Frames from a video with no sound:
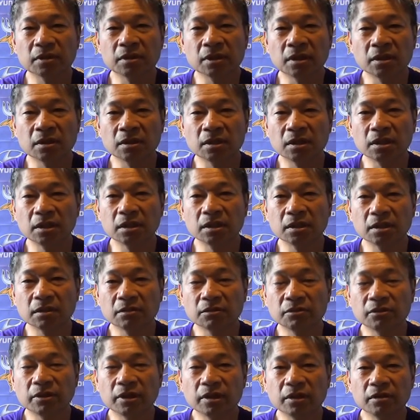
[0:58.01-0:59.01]
so
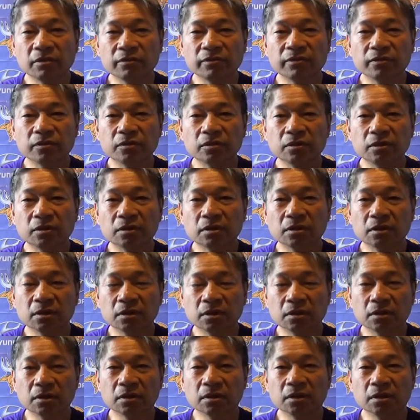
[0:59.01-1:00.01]
they traded for
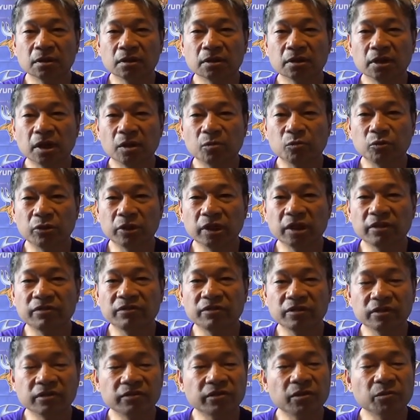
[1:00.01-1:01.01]
Sam
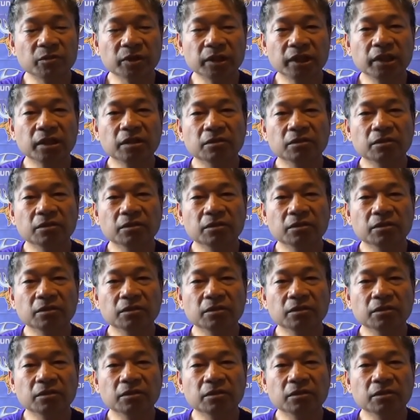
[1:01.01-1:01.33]
Bradford from the